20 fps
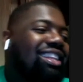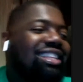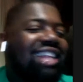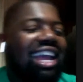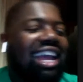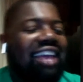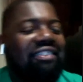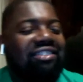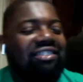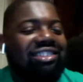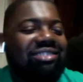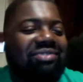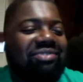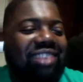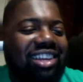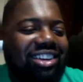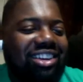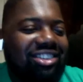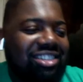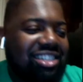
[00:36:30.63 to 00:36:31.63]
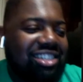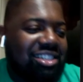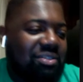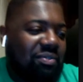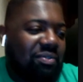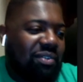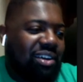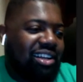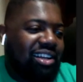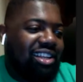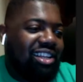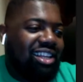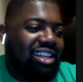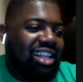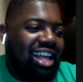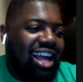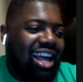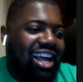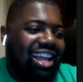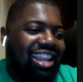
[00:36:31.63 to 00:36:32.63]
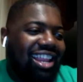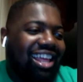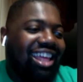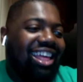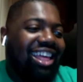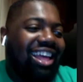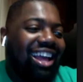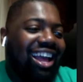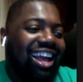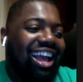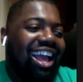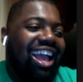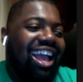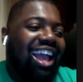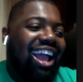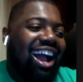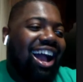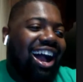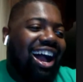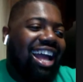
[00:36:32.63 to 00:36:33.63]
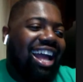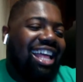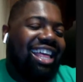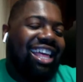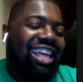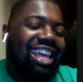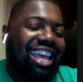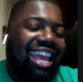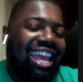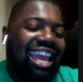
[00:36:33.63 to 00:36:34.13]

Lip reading: Davis Mills is funny. I